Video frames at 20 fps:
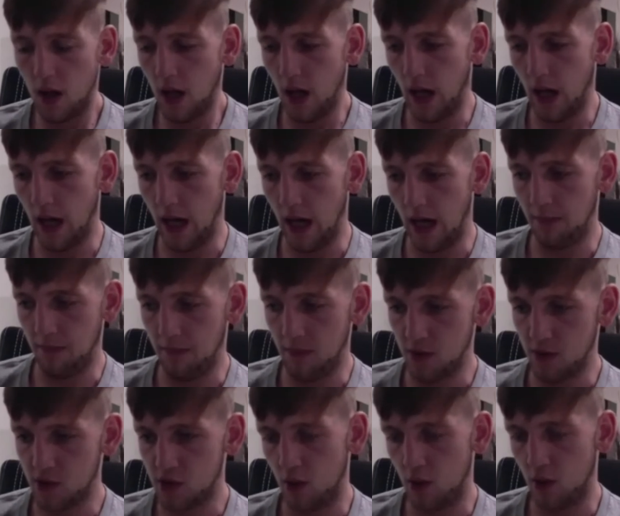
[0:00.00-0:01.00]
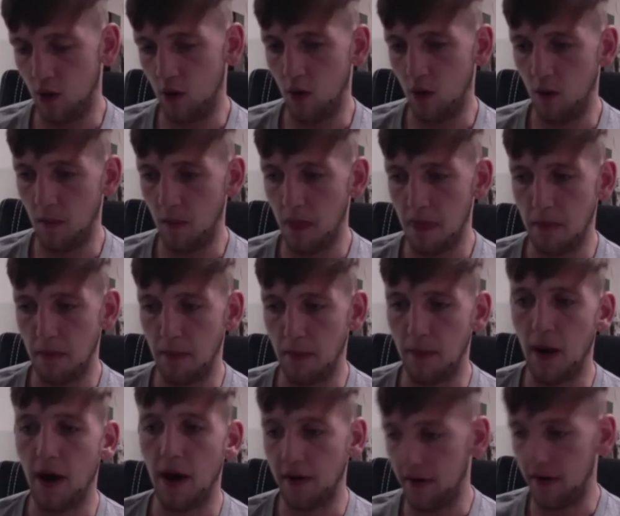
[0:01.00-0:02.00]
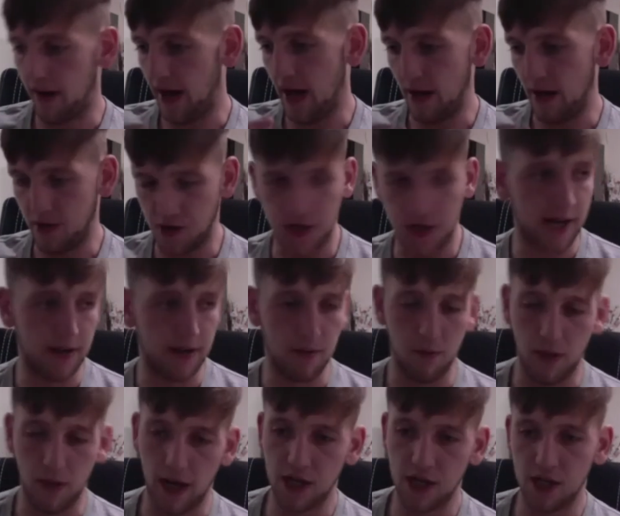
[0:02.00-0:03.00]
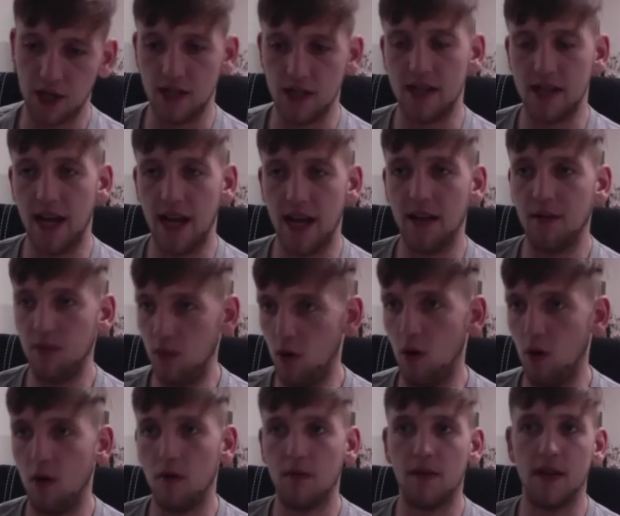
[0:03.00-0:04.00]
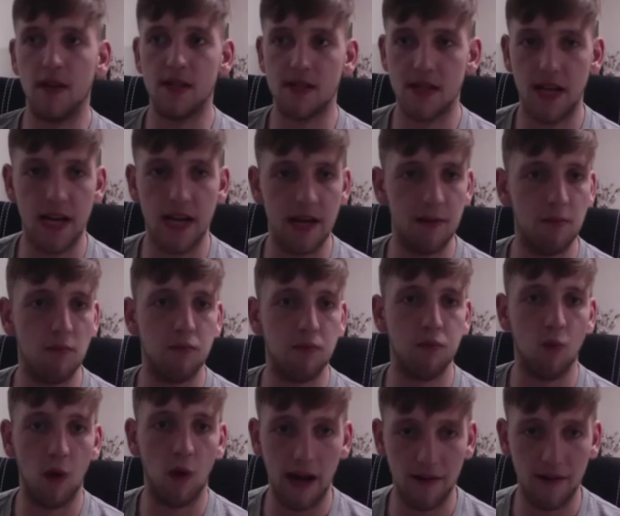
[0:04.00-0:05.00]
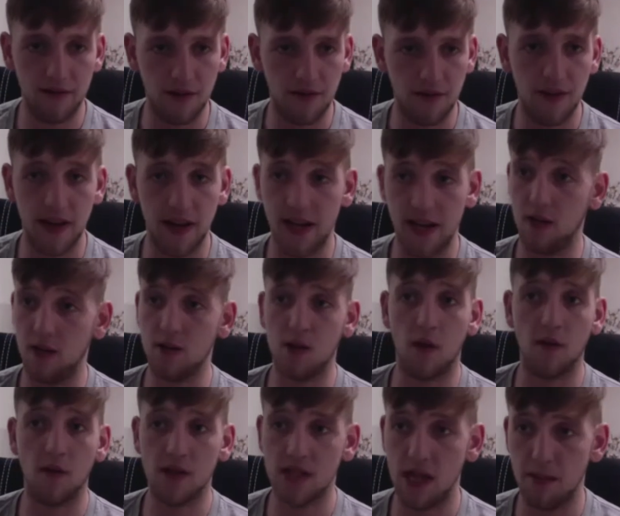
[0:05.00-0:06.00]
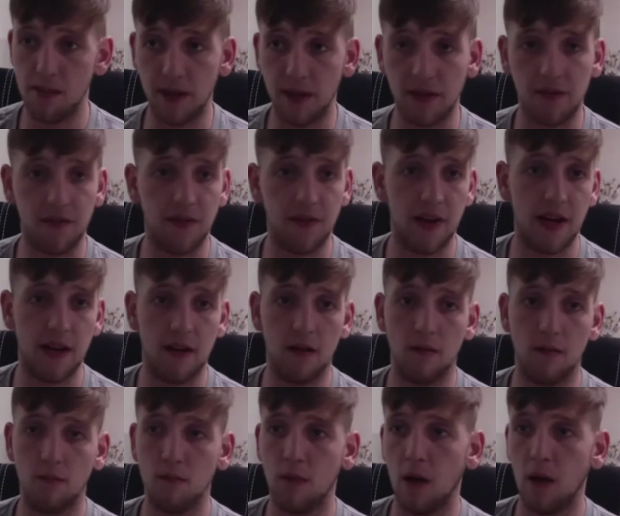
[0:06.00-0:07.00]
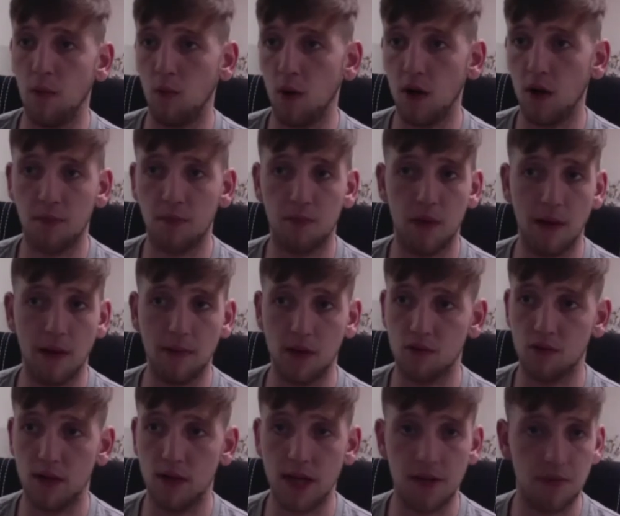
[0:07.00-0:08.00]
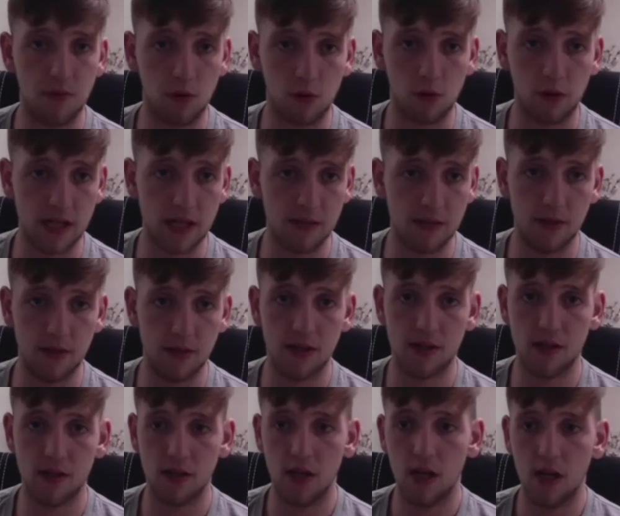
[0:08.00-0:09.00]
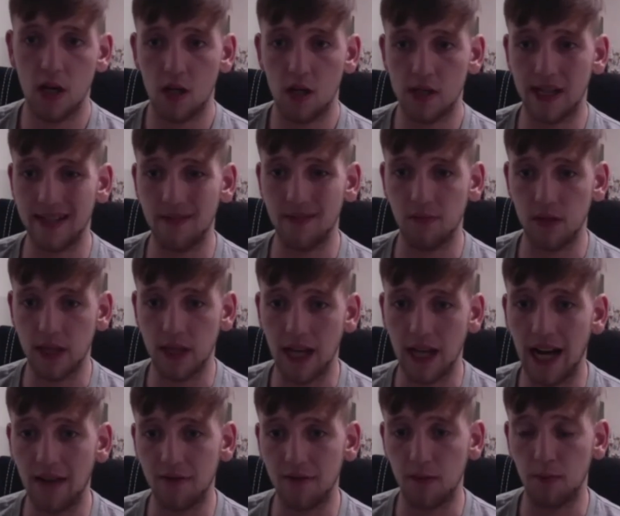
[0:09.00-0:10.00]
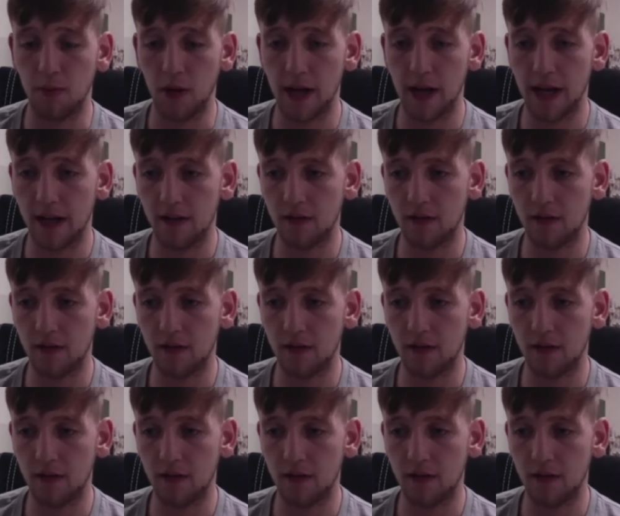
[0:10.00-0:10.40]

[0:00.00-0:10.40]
So my partner and I, Shannon, we actually said, no, this time we'll have the fight. It's obviously a big fight. I worked pretty much right through Christmas, so I didn't really have a break.